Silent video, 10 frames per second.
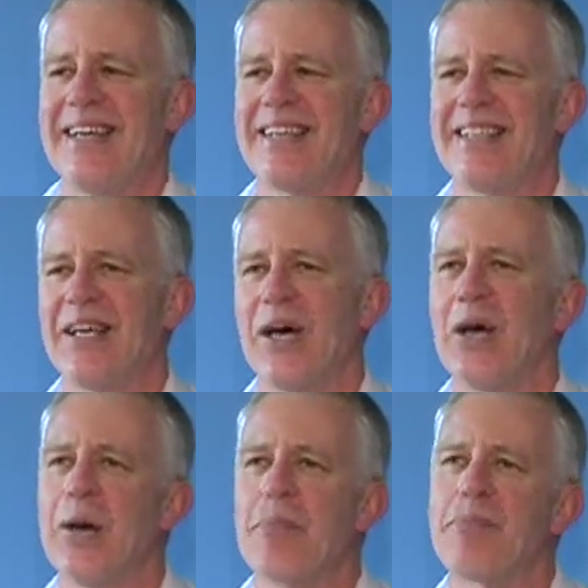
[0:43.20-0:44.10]

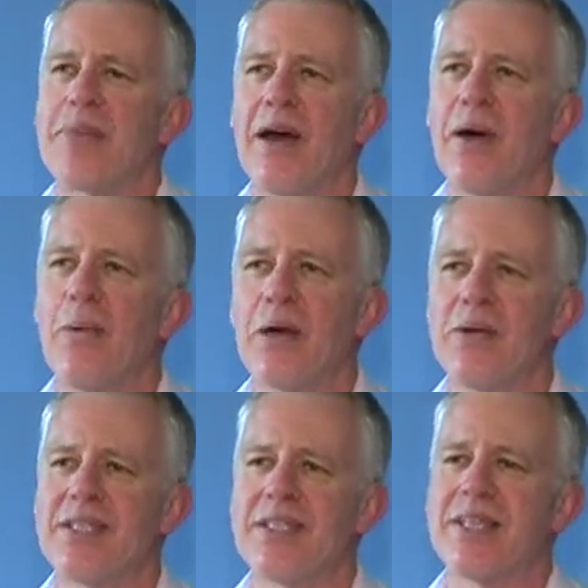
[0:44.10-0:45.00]
So where do
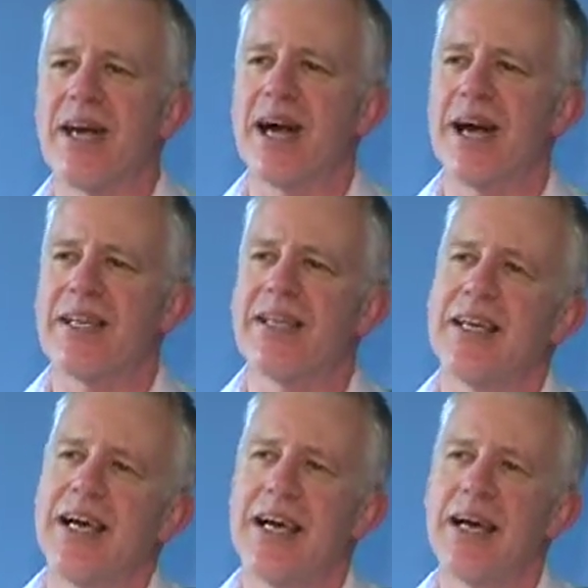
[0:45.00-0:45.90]
we start?
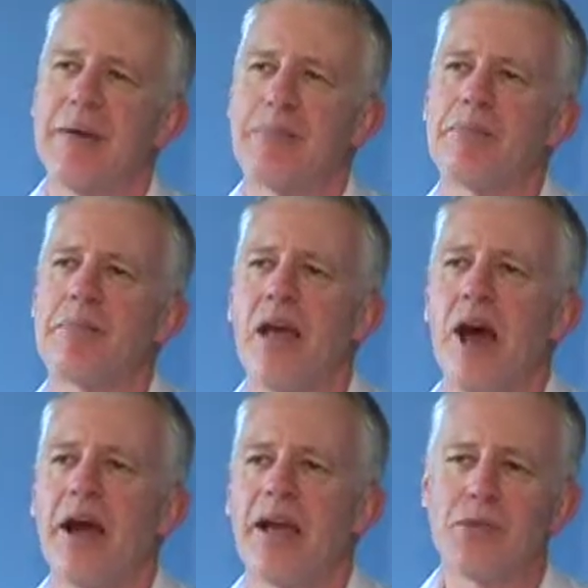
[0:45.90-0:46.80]
I
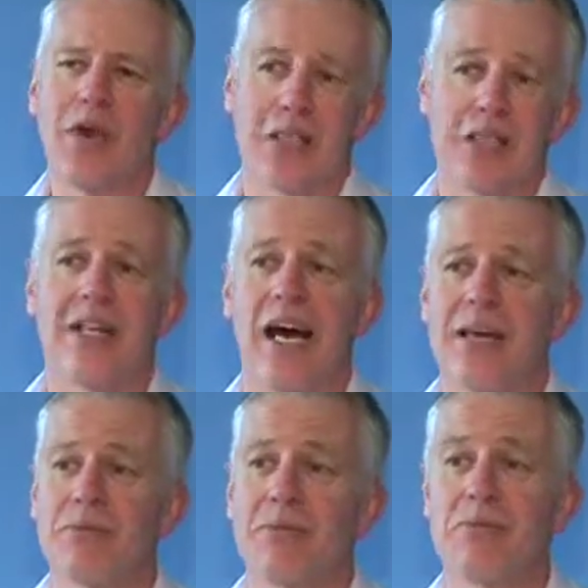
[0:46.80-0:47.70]
guess we actually
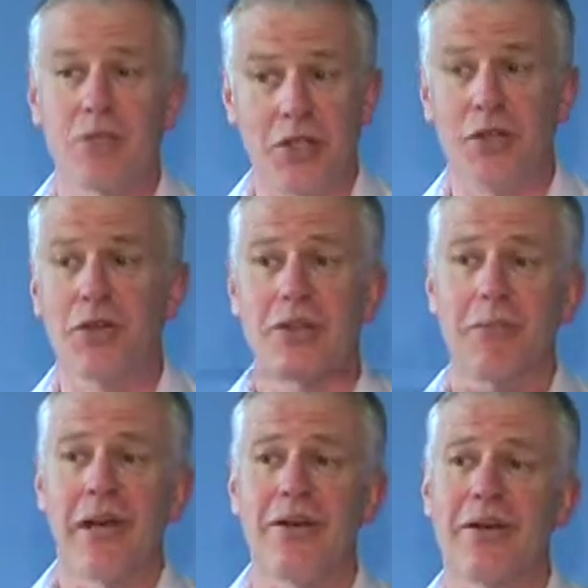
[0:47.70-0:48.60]
start with you as a
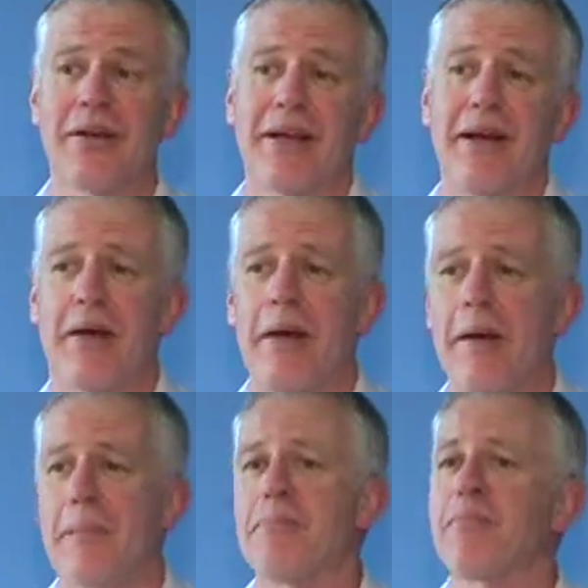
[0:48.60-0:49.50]
parent,
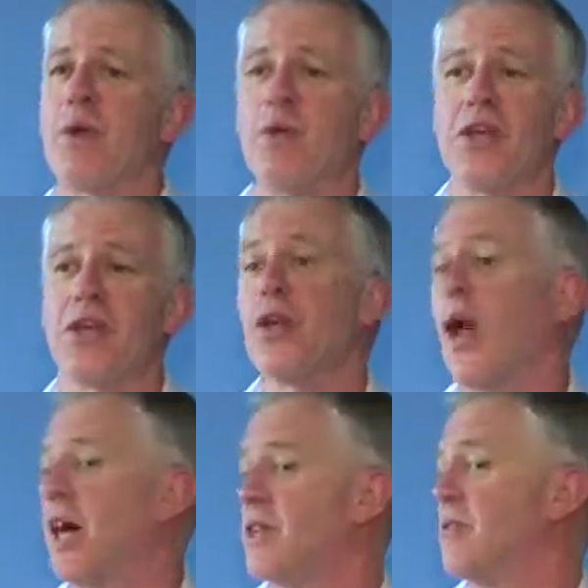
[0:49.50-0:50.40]
whether you
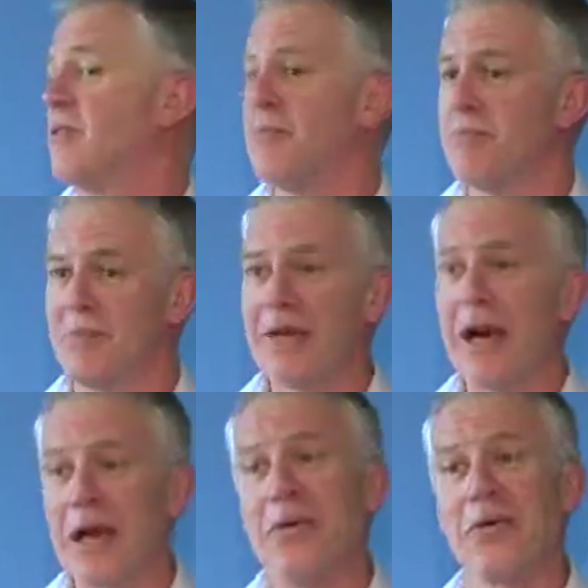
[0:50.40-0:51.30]
like to
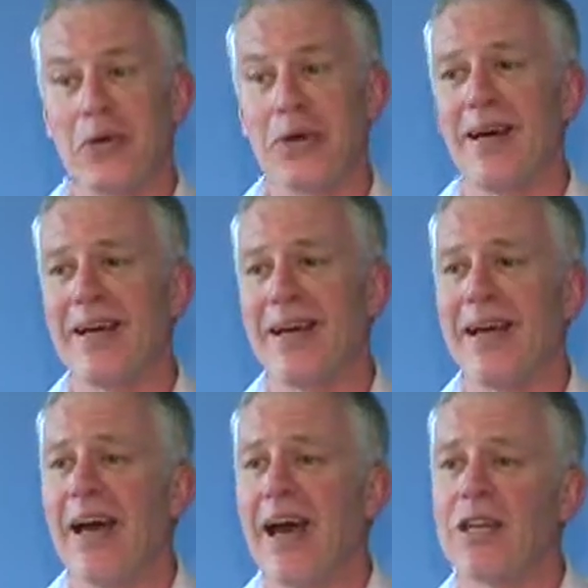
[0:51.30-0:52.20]
argue or not.
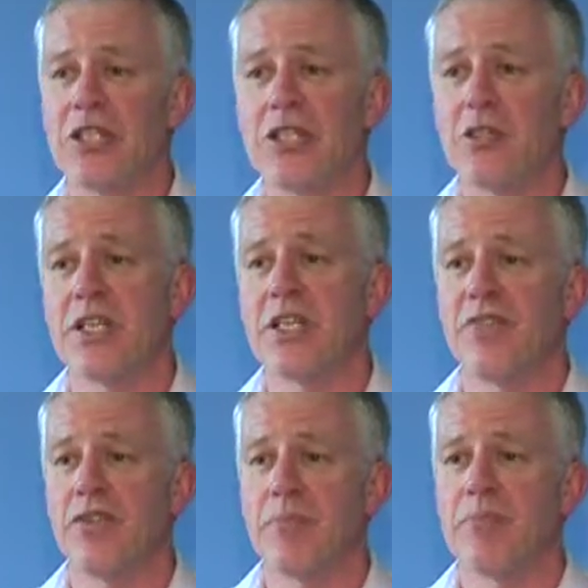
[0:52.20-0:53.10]
And it's interesting
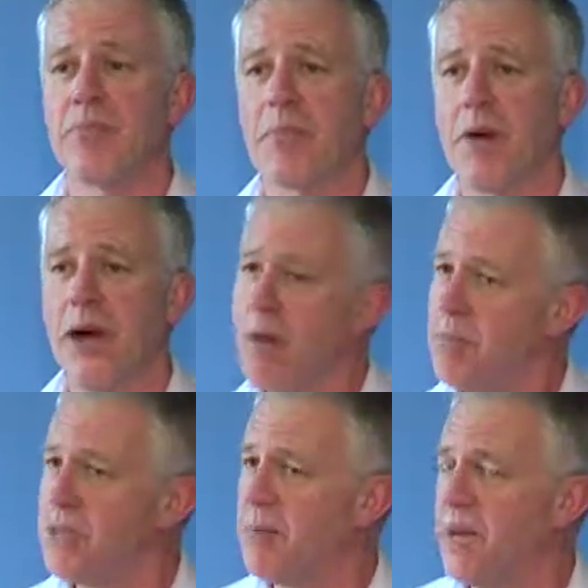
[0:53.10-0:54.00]
from my own
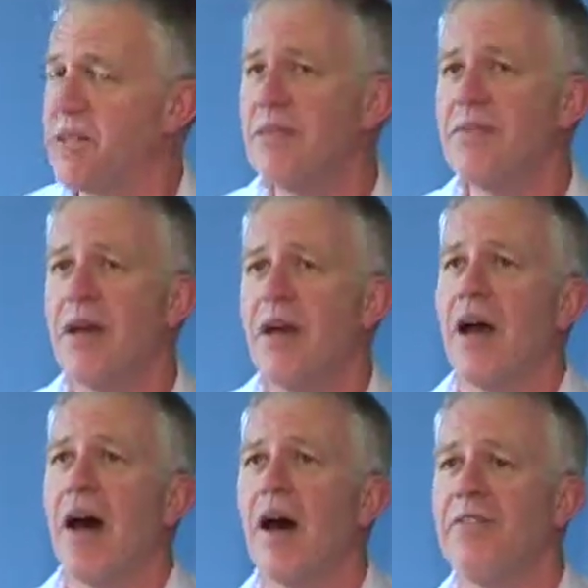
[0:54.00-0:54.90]
perspective.
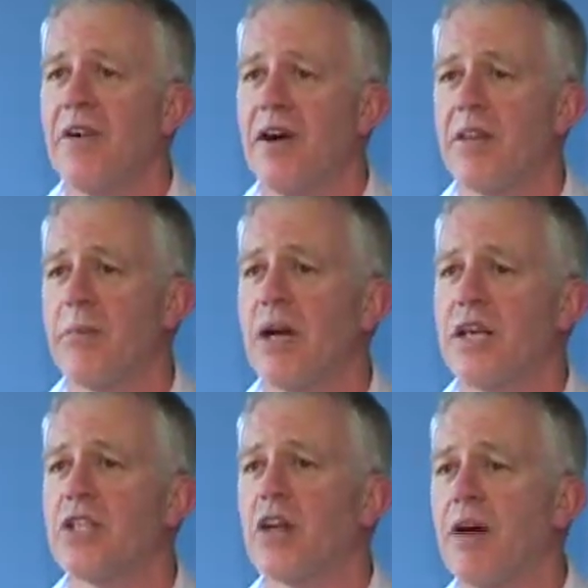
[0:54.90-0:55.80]
I find that my
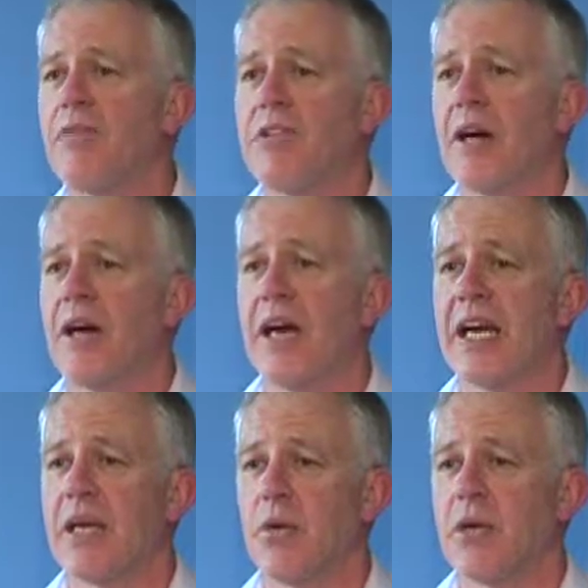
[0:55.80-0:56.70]
kids often don't
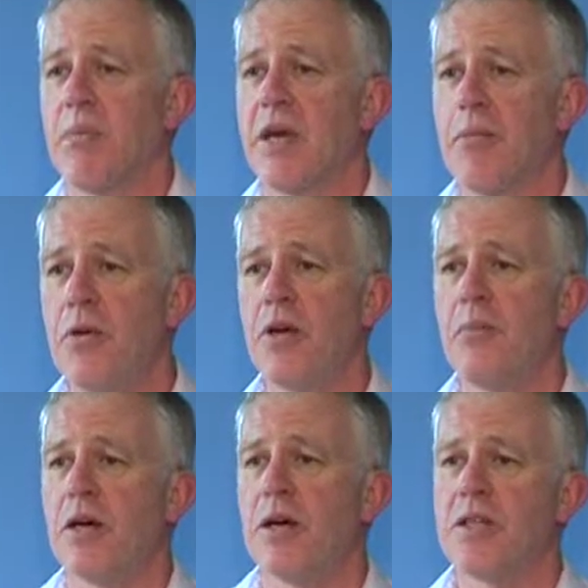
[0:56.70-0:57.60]
argue with me purely
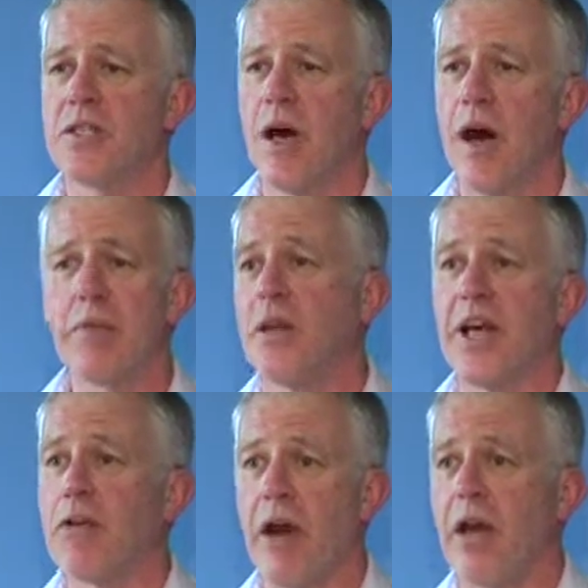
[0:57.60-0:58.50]
because I'm not
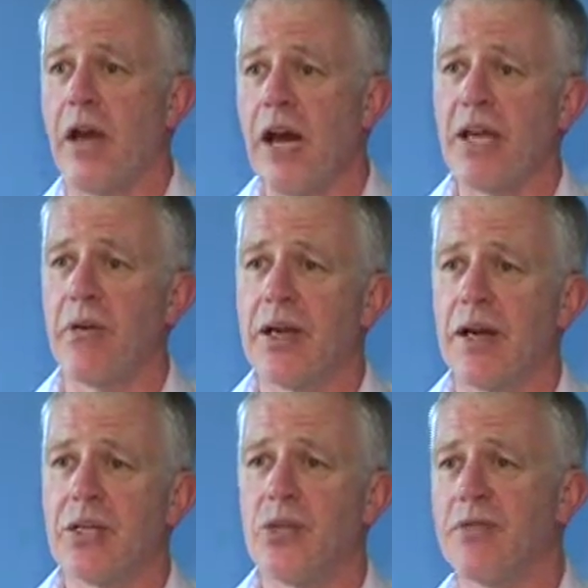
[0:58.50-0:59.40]
that great at arguing.
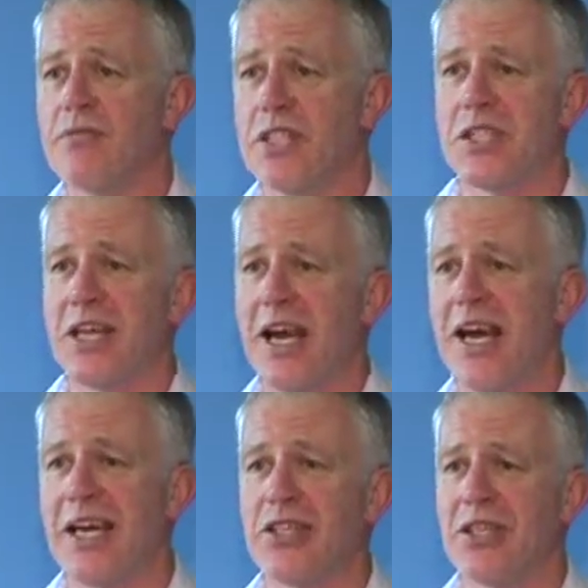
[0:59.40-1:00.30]
I sort of
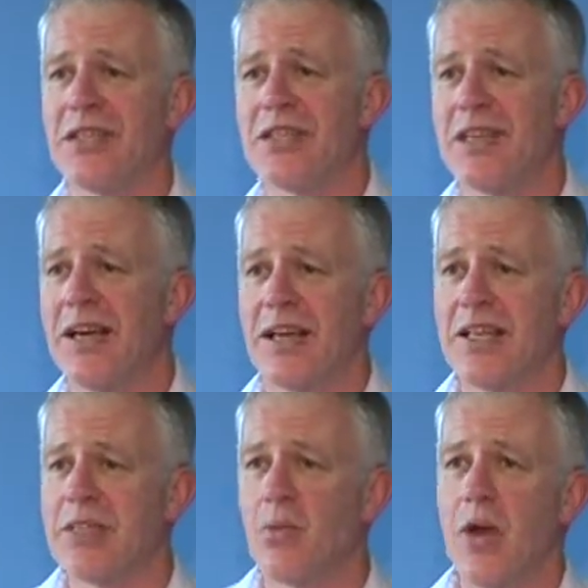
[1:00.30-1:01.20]
disengage, and it
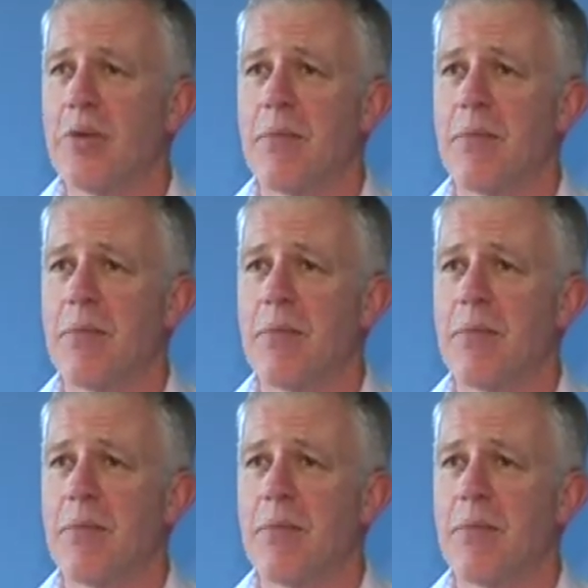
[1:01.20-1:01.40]
doesn't worry me